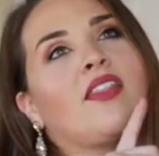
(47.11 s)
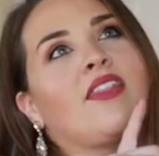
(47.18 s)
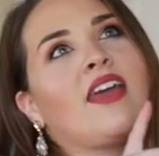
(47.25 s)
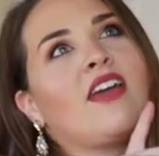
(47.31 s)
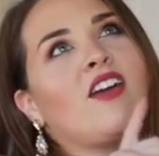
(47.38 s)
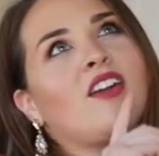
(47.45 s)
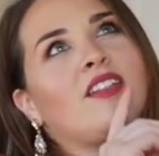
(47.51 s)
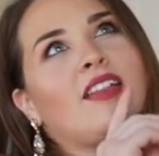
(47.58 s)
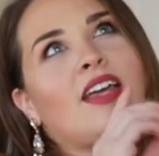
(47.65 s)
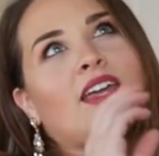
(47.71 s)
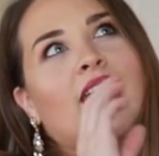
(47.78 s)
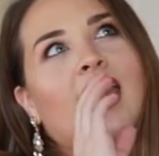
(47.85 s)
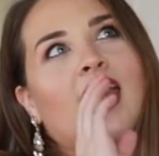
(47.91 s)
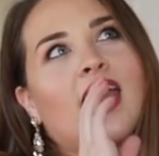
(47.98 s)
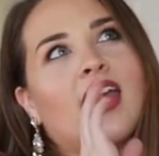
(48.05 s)
they are
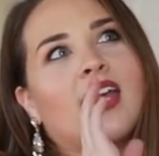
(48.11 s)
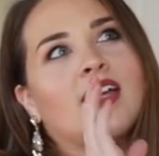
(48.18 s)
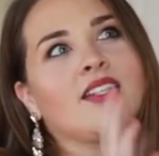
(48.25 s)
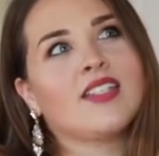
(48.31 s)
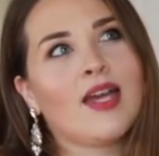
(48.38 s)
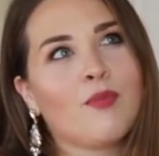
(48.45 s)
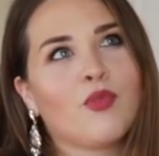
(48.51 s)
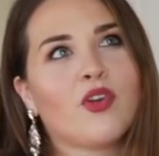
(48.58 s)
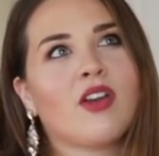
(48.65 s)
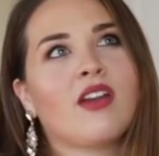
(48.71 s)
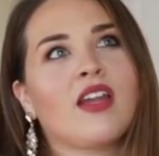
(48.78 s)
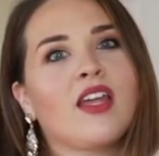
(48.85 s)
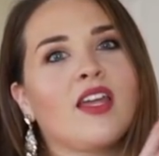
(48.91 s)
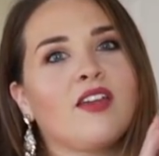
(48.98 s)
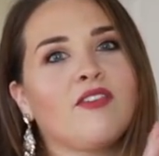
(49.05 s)
like a
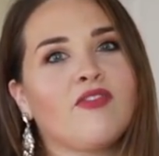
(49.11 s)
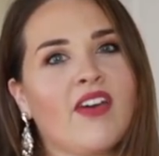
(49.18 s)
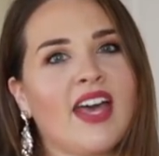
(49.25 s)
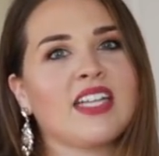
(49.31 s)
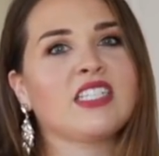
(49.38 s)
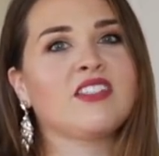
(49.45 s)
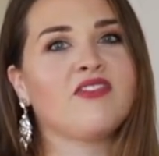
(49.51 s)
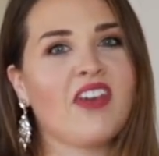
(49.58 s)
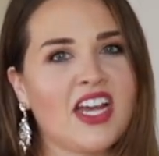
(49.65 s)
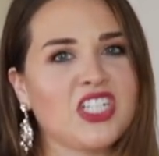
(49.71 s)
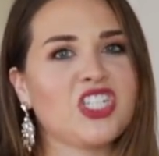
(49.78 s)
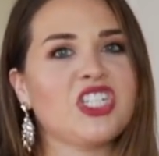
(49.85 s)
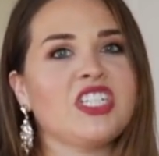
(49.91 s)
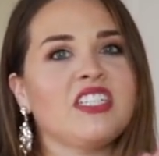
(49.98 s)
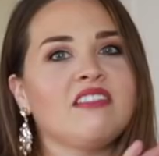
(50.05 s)
contemporary fast
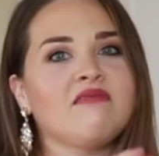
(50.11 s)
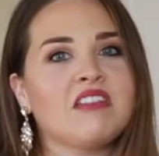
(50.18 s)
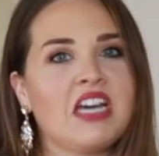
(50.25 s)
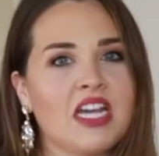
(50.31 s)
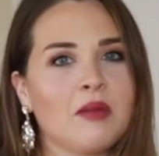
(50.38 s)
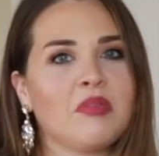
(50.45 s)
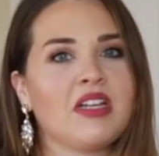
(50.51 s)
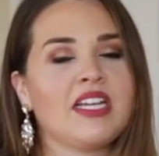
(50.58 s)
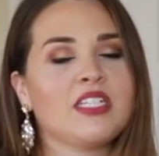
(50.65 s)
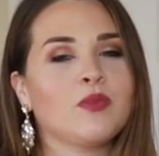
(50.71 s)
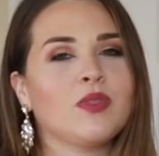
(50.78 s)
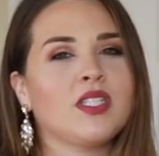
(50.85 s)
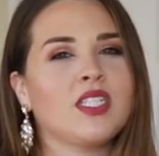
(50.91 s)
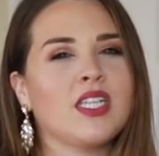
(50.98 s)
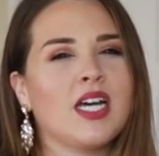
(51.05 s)
fashion kind of place
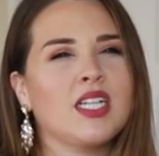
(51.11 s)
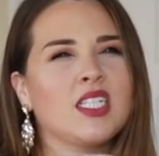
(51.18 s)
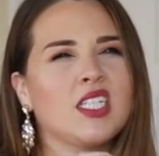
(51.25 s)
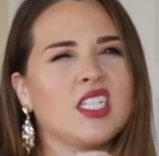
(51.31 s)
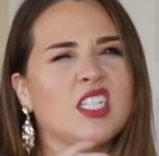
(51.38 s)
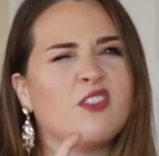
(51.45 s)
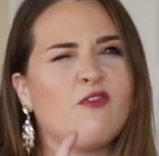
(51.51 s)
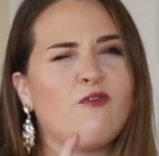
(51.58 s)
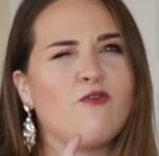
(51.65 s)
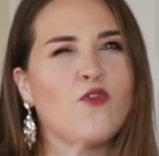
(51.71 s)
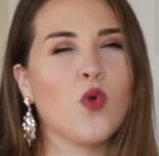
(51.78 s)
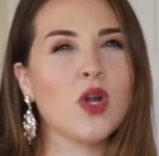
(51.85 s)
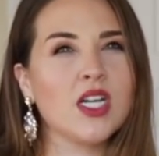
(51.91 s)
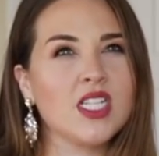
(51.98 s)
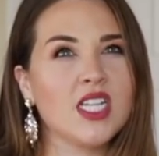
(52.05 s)
with sizes
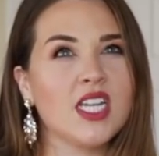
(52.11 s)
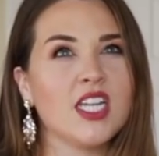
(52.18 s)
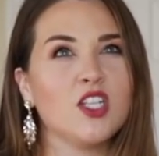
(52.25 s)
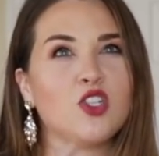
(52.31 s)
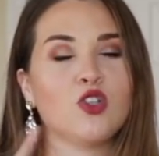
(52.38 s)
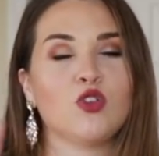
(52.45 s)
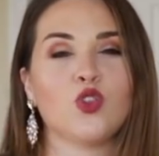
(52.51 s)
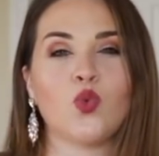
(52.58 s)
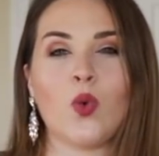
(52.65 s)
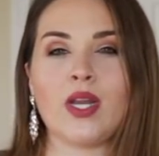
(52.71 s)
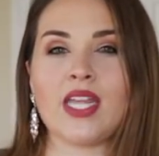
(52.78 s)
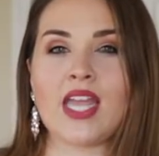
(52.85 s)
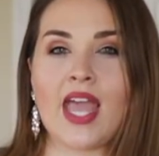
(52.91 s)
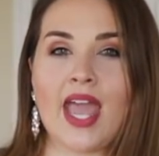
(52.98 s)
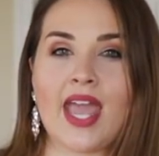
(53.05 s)
14 to
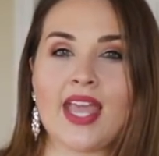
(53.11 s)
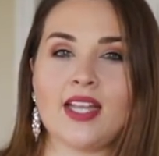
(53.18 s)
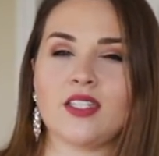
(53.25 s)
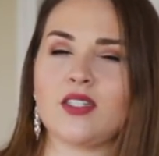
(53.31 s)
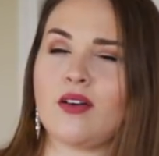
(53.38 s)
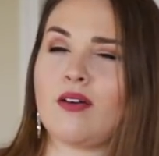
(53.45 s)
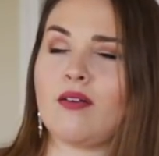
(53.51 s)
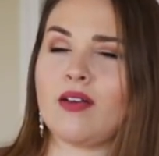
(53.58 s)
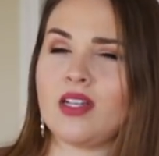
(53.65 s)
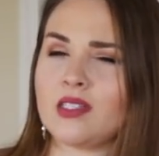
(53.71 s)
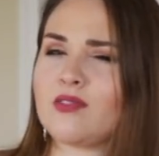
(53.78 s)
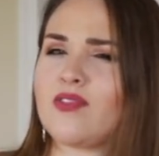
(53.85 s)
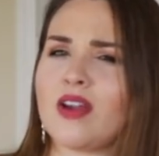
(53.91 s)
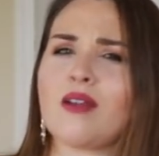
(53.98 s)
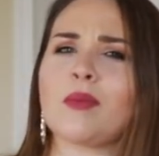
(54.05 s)
28. So
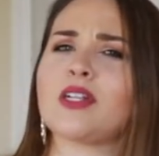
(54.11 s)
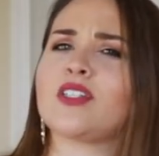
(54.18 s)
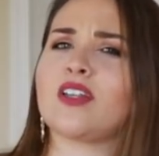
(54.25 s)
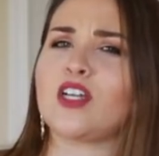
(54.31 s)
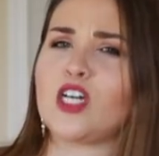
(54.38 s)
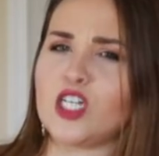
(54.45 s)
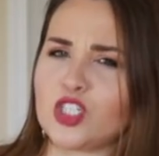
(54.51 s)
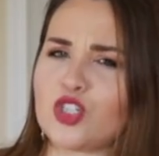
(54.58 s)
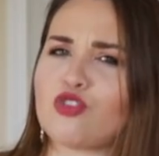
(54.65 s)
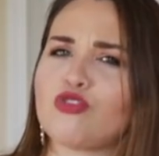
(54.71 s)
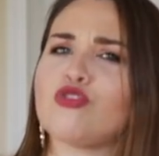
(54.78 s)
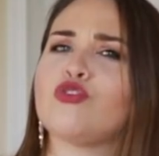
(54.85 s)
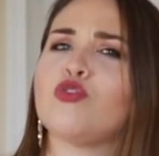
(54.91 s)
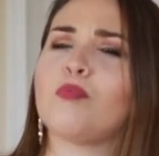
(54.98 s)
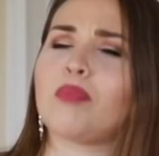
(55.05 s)
it's very much like a
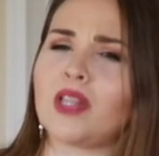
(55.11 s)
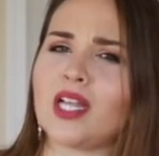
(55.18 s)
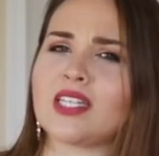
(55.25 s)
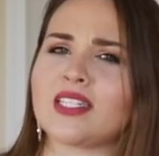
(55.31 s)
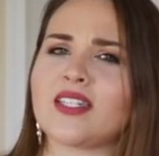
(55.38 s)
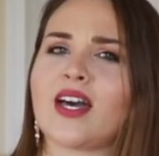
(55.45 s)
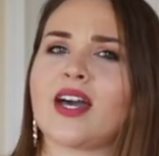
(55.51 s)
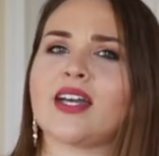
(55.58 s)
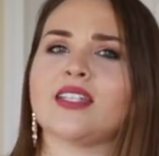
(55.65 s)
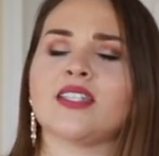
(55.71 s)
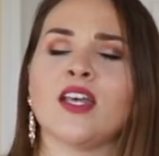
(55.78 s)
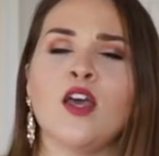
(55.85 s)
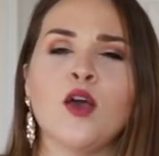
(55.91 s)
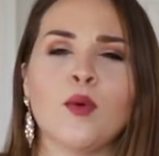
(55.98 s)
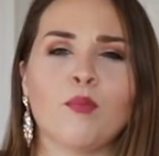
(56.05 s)
true plus
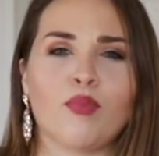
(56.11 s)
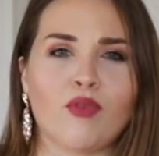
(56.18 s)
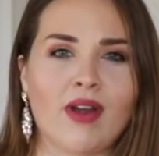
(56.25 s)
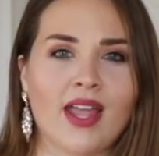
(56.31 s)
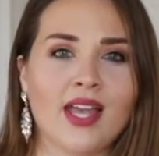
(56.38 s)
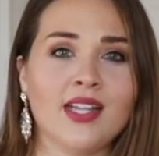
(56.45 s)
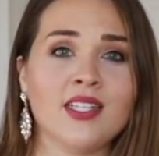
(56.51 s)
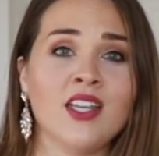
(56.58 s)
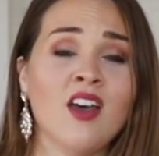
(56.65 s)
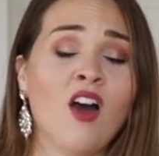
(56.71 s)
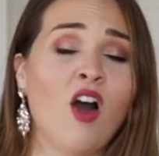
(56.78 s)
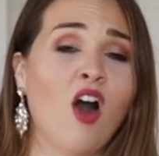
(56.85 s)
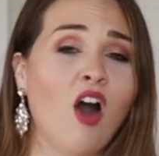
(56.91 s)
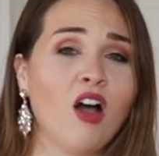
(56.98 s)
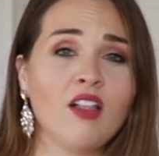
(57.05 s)
size brand.
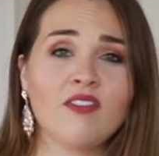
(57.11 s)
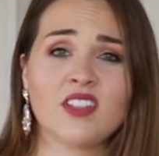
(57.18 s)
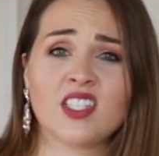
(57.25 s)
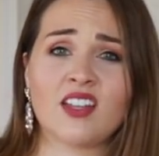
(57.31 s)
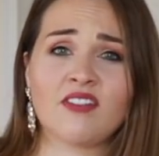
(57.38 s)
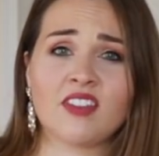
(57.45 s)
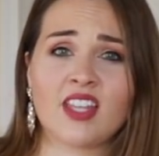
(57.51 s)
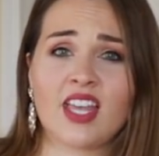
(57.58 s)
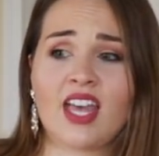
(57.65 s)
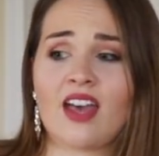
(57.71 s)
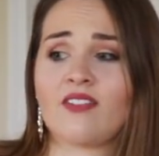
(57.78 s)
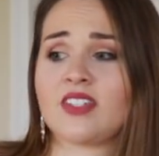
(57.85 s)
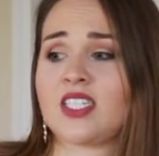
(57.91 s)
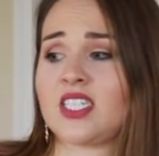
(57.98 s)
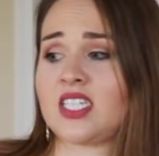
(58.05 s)
All of the stuff that they
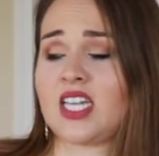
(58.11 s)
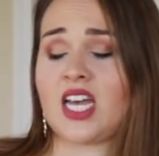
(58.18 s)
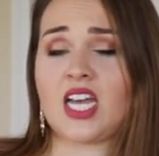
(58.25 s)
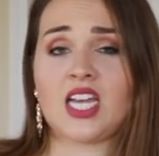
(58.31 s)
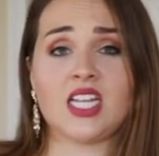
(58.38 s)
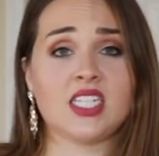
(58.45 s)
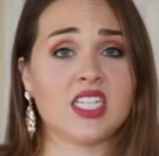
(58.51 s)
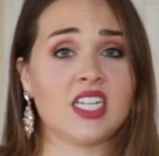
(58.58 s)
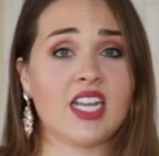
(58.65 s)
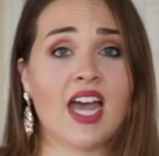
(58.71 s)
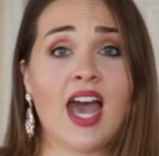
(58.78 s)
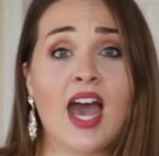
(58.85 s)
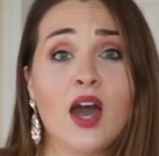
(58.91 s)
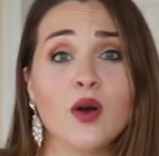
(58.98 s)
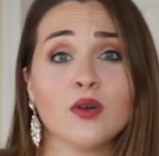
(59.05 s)
have is designed
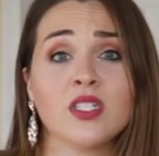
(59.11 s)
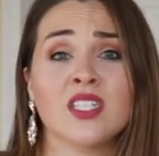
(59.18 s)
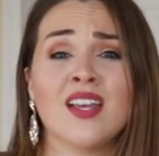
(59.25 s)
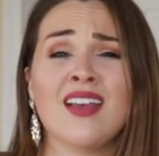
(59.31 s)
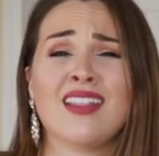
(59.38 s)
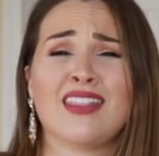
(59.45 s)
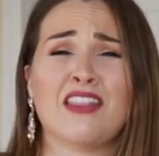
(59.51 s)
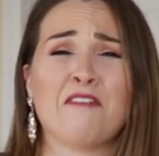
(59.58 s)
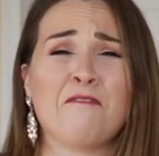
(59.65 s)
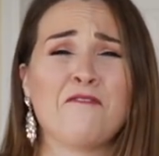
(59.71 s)
in-house. The